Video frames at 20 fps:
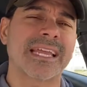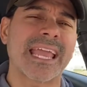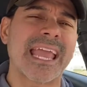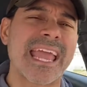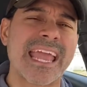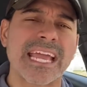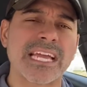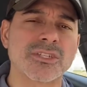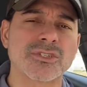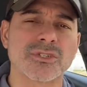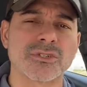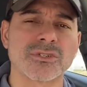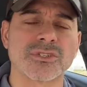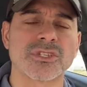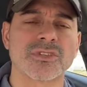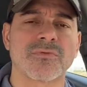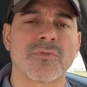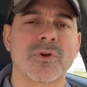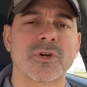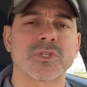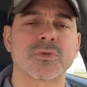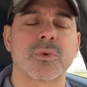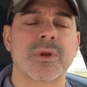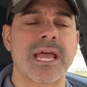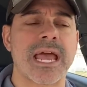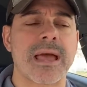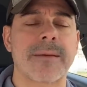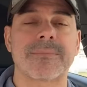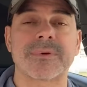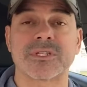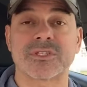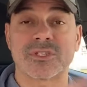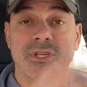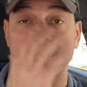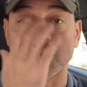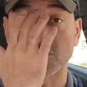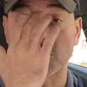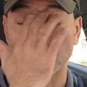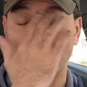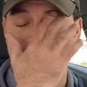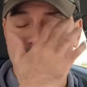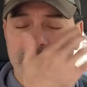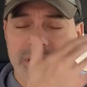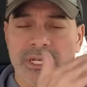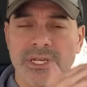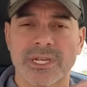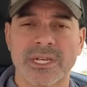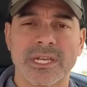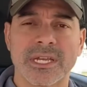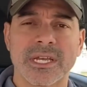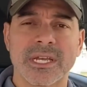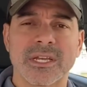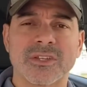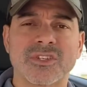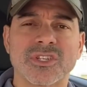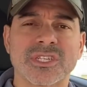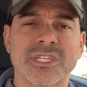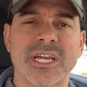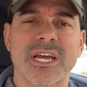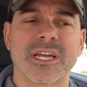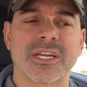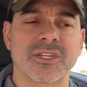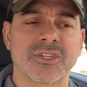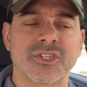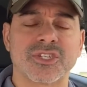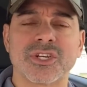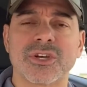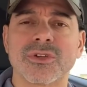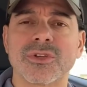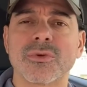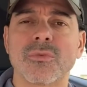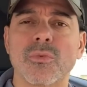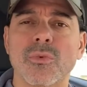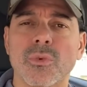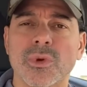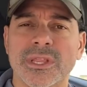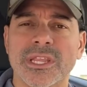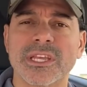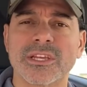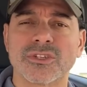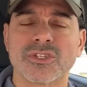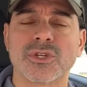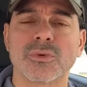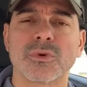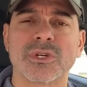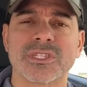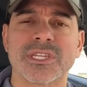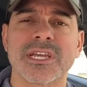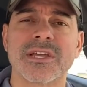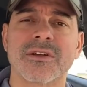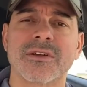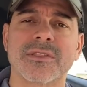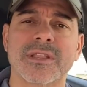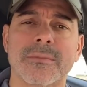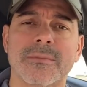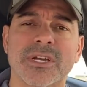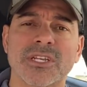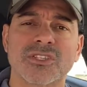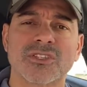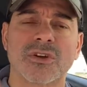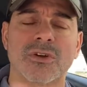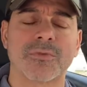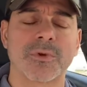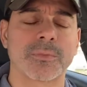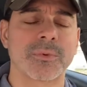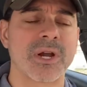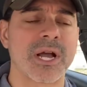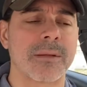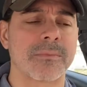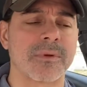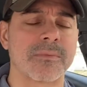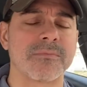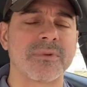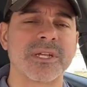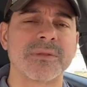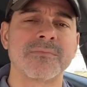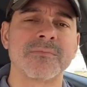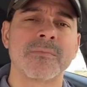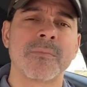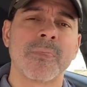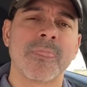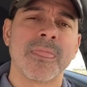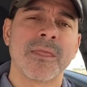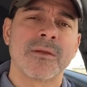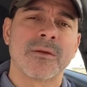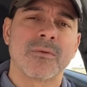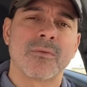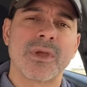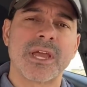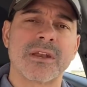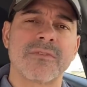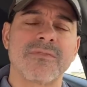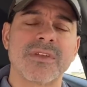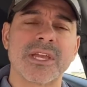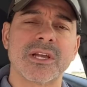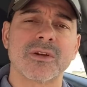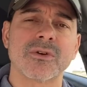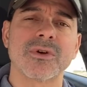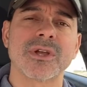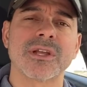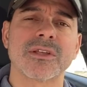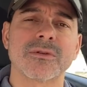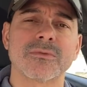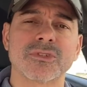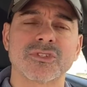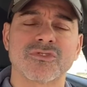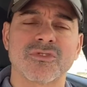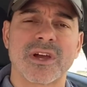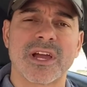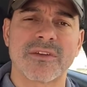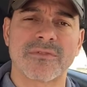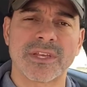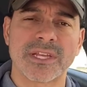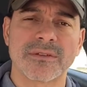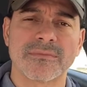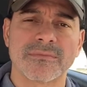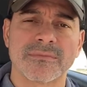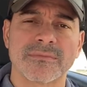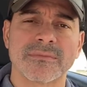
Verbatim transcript: answers as far as what happened. So I just wanted to just kind of show you what the issue was here, and that might solve your problem. But we had a vehicle here that was driving.